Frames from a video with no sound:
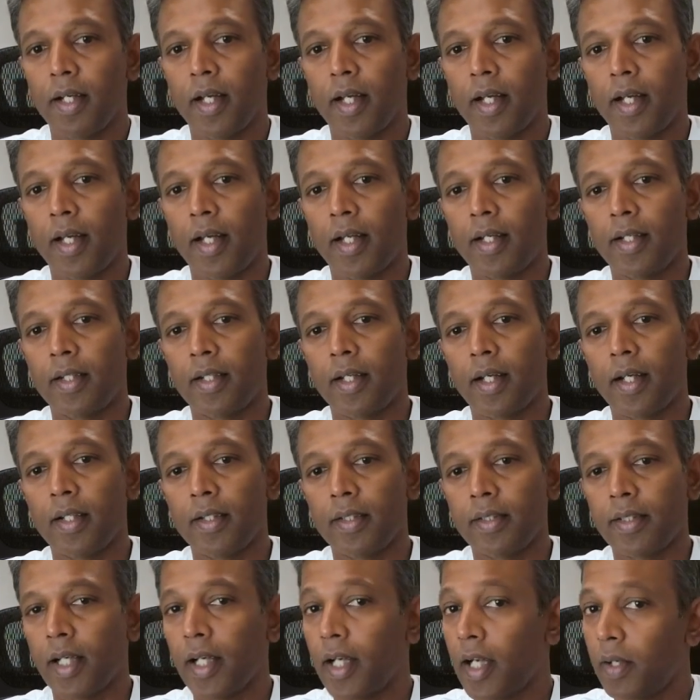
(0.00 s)
And
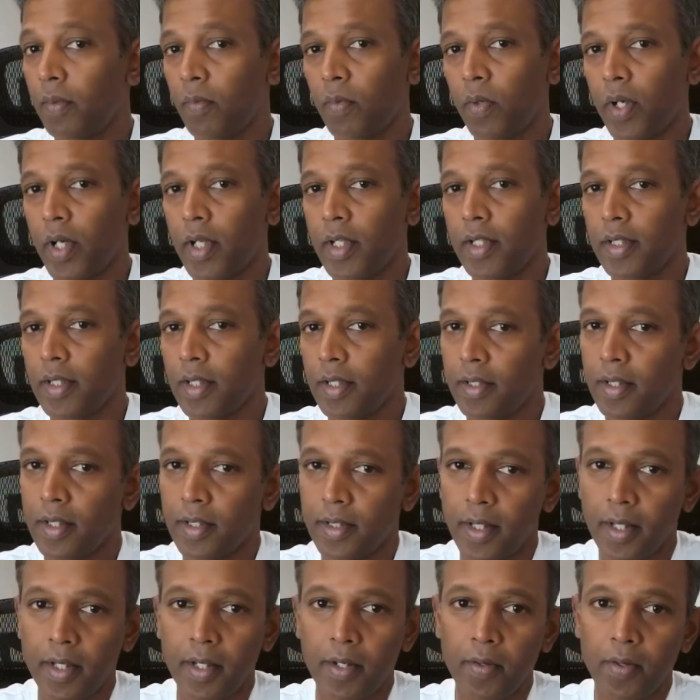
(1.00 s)
second one is the
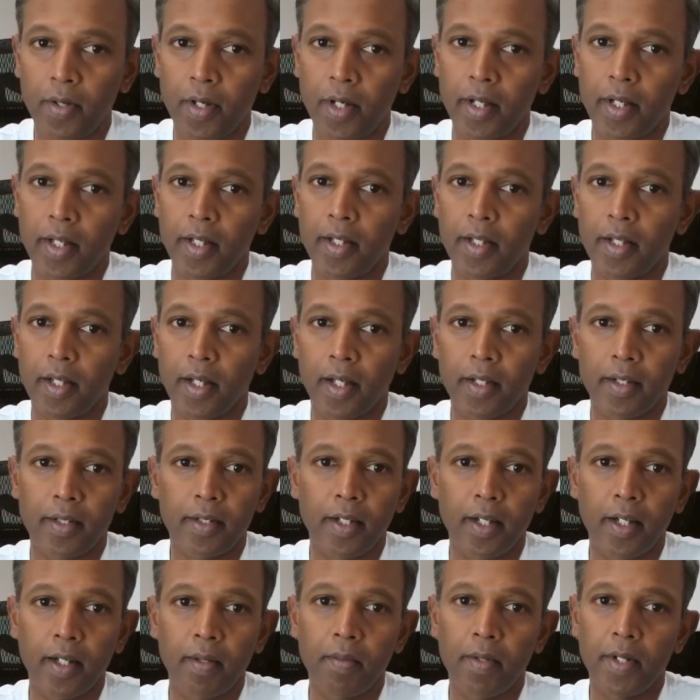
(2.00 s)
security. And
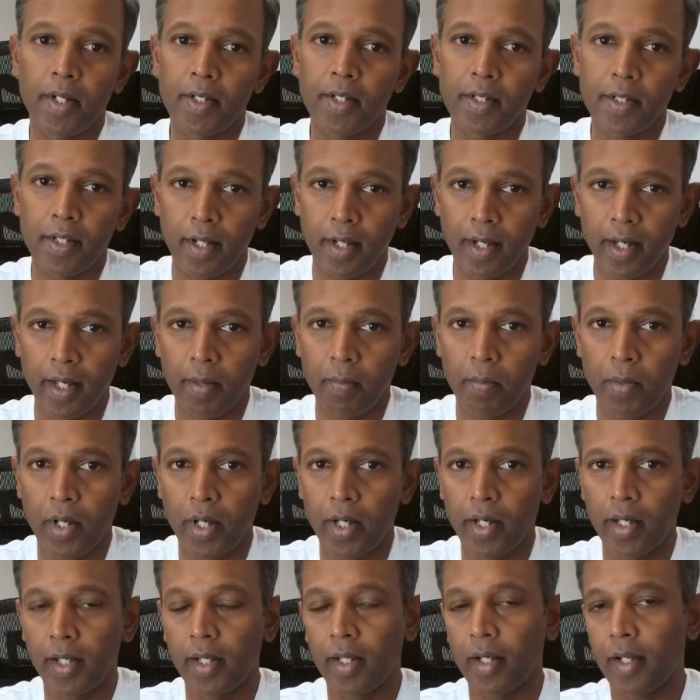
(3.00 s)
third one is
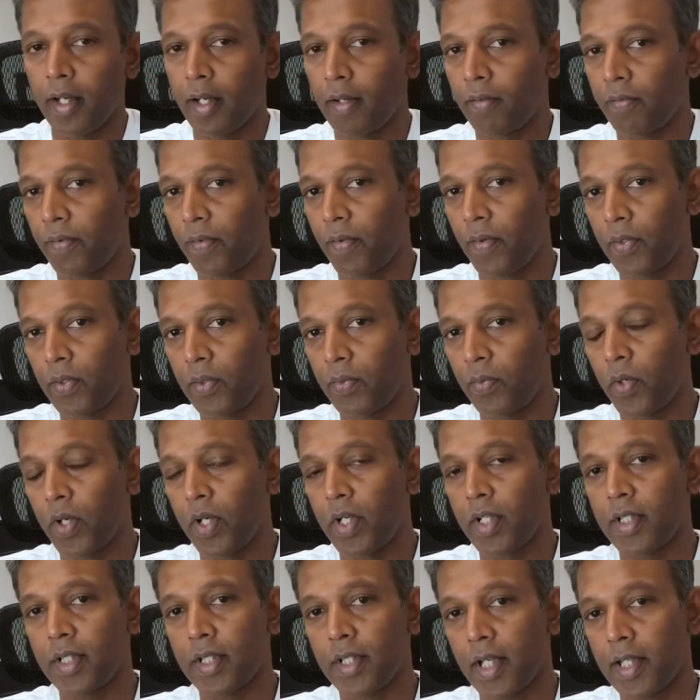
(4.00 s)
reliability. And fourth one
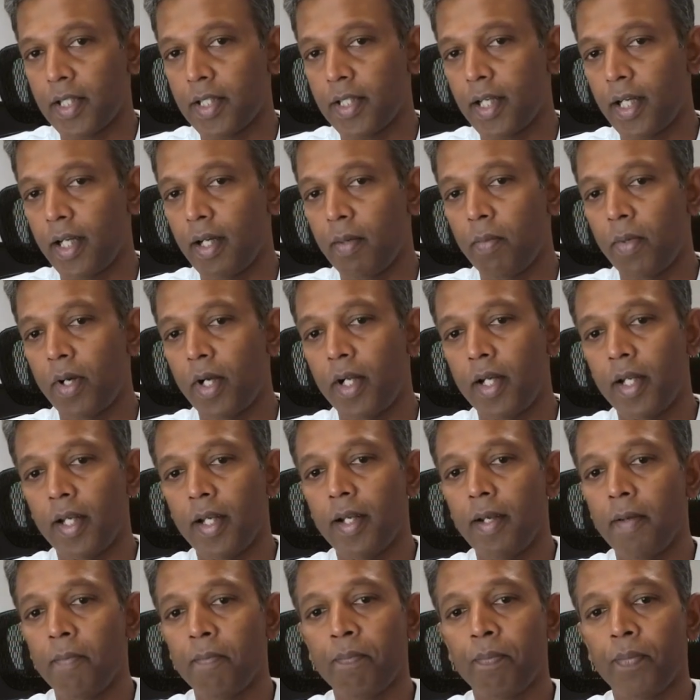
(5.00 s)
is
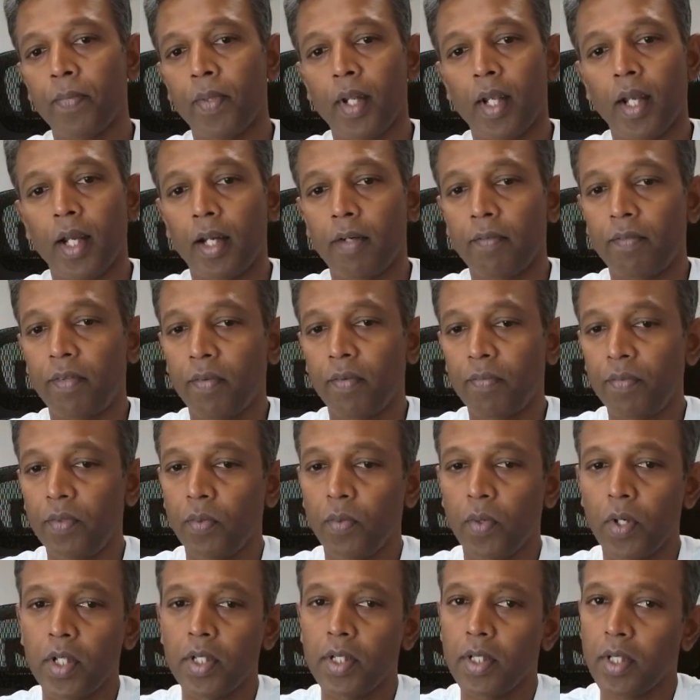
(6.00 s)
sustainability. And fifth
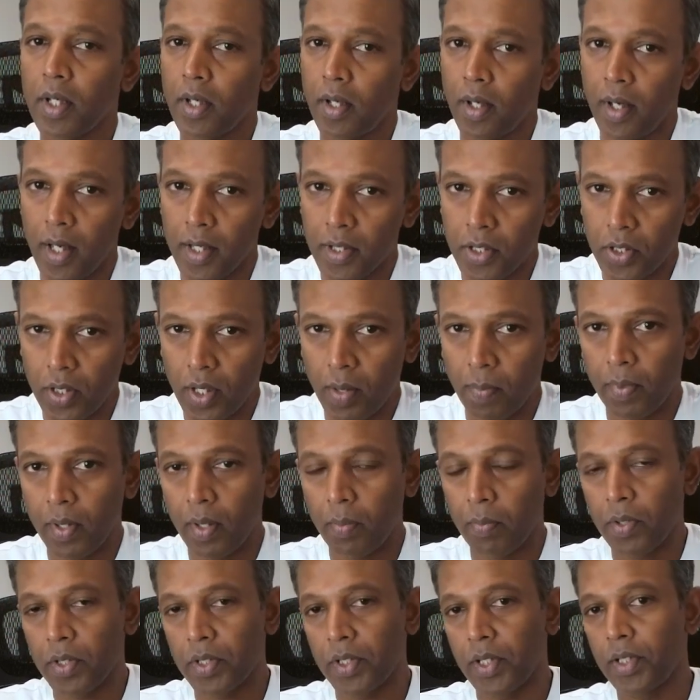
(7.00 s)
one is cost
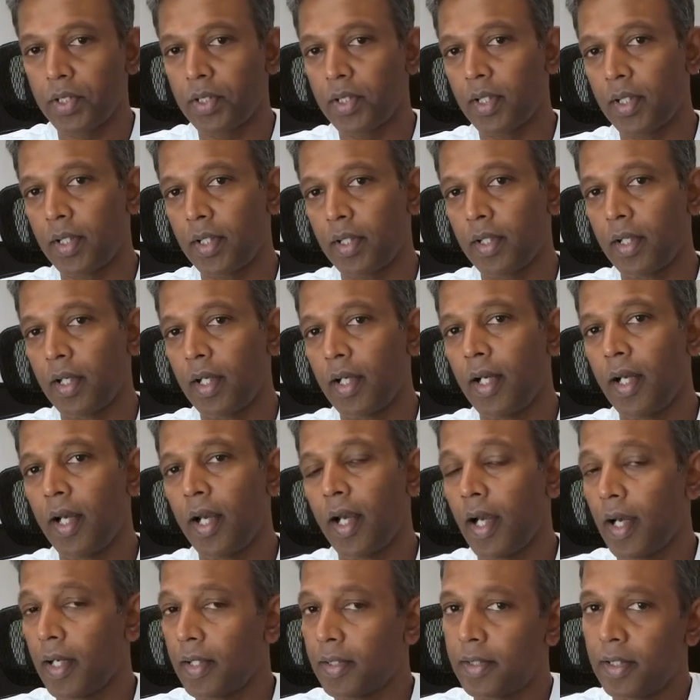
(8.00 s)
optimization.
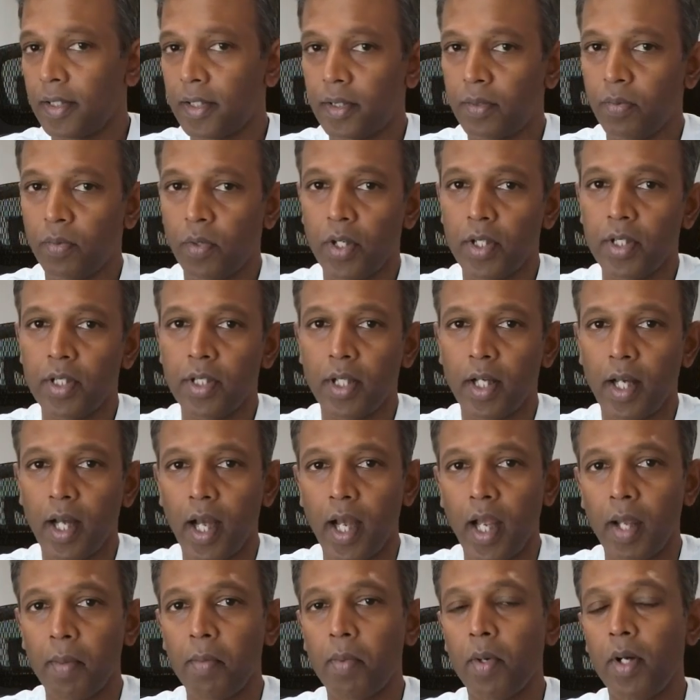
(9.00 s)
And sixth one is
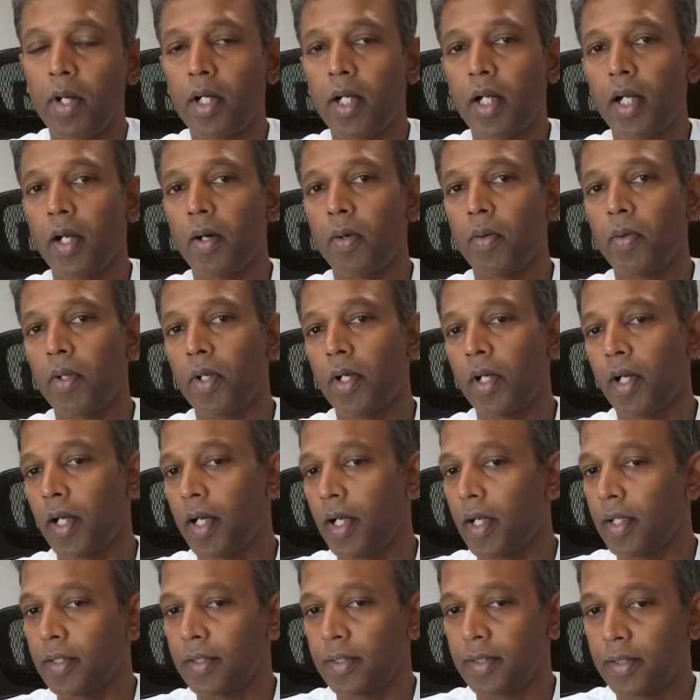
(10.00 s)
hybrid cloud.
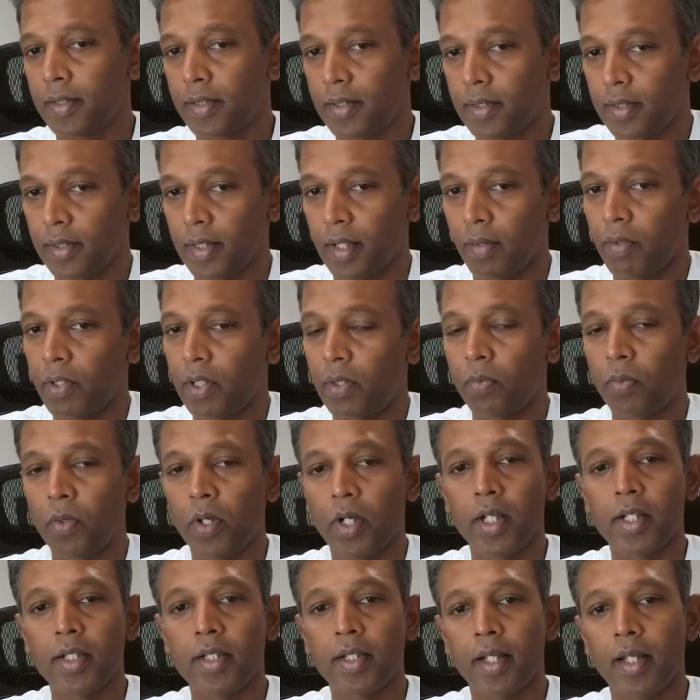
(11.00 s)
And seventh
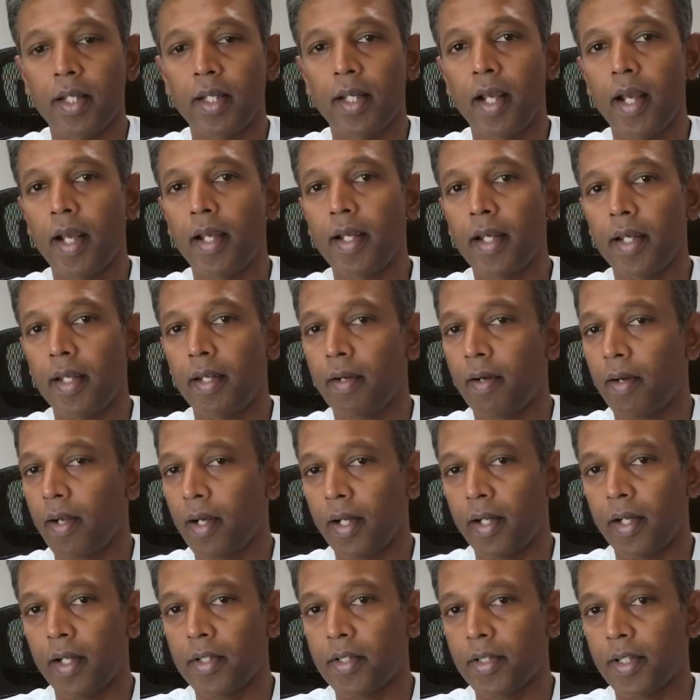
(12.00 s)
one is AI
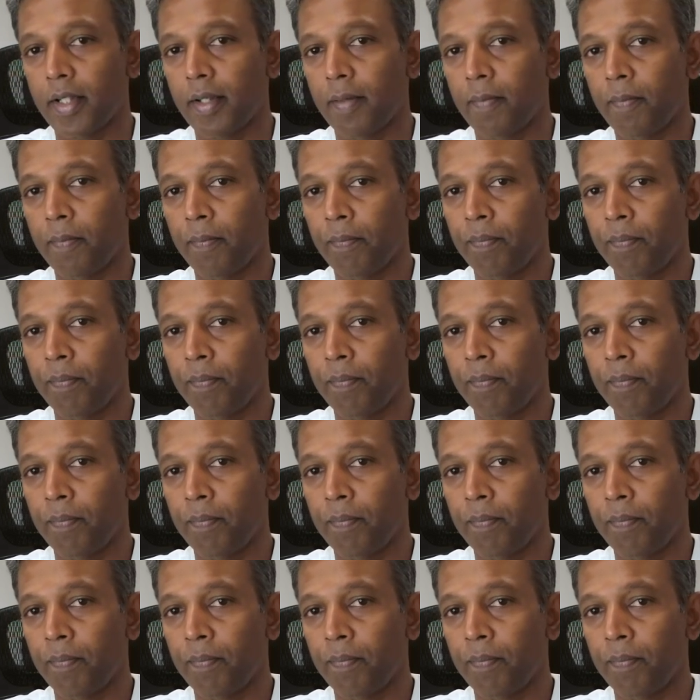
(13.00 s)
architecture.